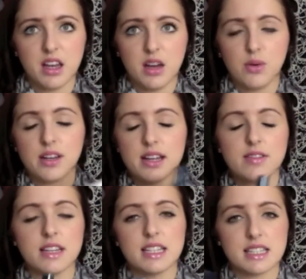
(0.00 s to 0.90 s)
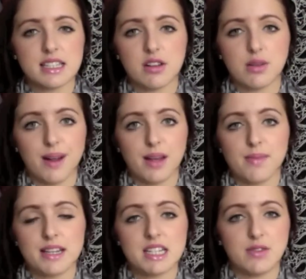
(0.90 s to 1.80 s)
wouldn't necessarily
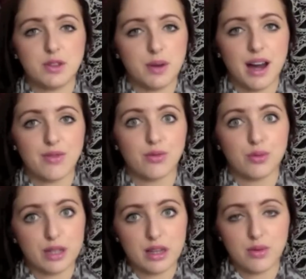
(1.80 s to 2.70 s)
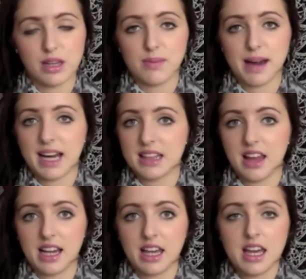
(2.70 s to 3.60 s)
recommend it if you have really, really bad
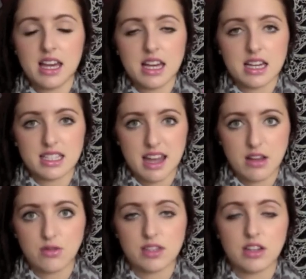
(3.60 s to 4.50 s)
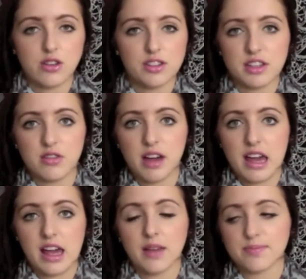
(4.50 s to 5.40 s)
like tangles and knots in your
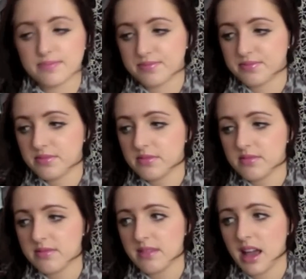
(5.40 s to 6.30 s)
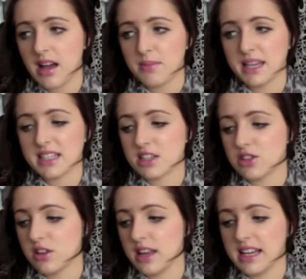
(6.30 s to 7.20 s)
hair, because it's
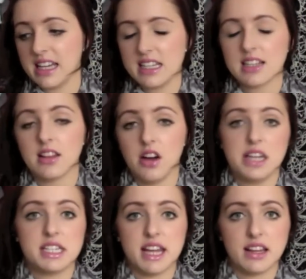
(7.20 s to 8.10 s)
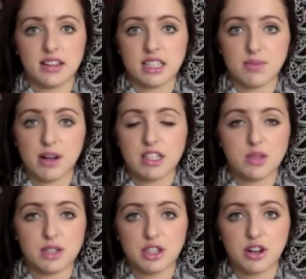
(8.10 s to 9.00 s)
not like, it is a light detangling spray, so
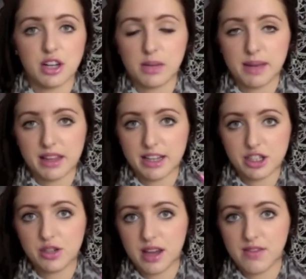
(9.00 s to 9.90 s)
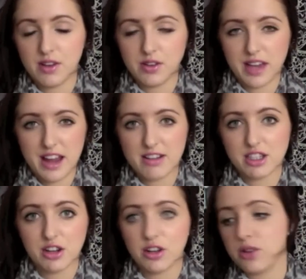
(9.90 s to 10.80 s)
it's not going to be like too heavy on your hair. It's
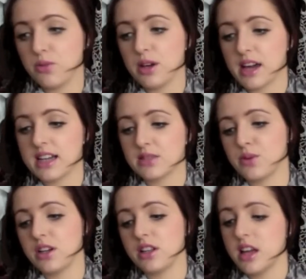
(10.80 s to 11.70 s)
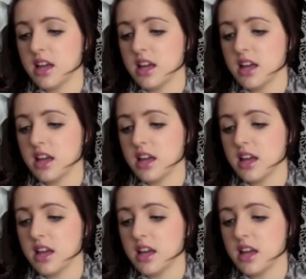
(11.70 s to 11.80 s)
not going to work as well.